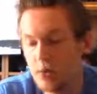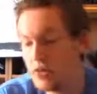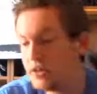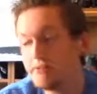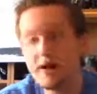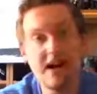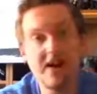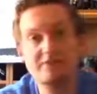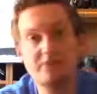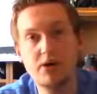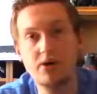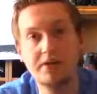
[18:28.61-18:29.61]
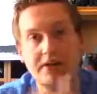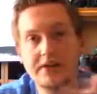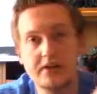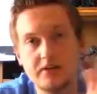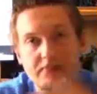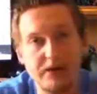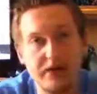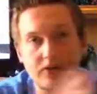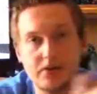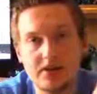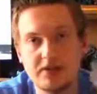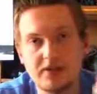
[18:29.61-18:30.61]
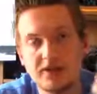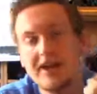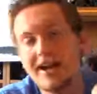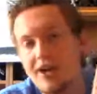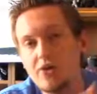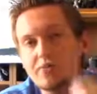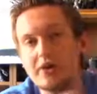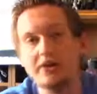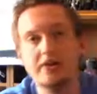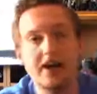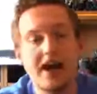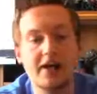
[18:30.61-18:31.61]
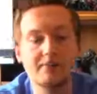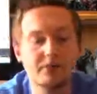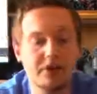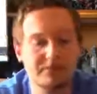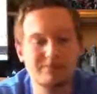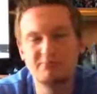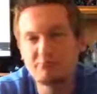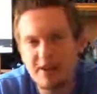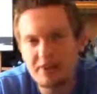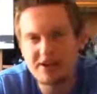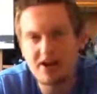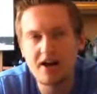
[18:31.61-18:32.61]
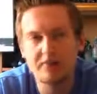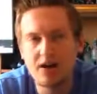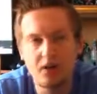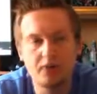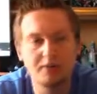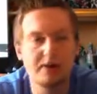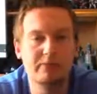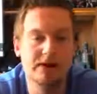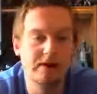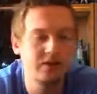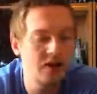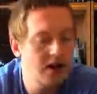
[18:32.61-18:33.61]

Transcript: Or they might have both, and you can pick whichever skin. I hope they do that, but probably not. I'm not holding my breath.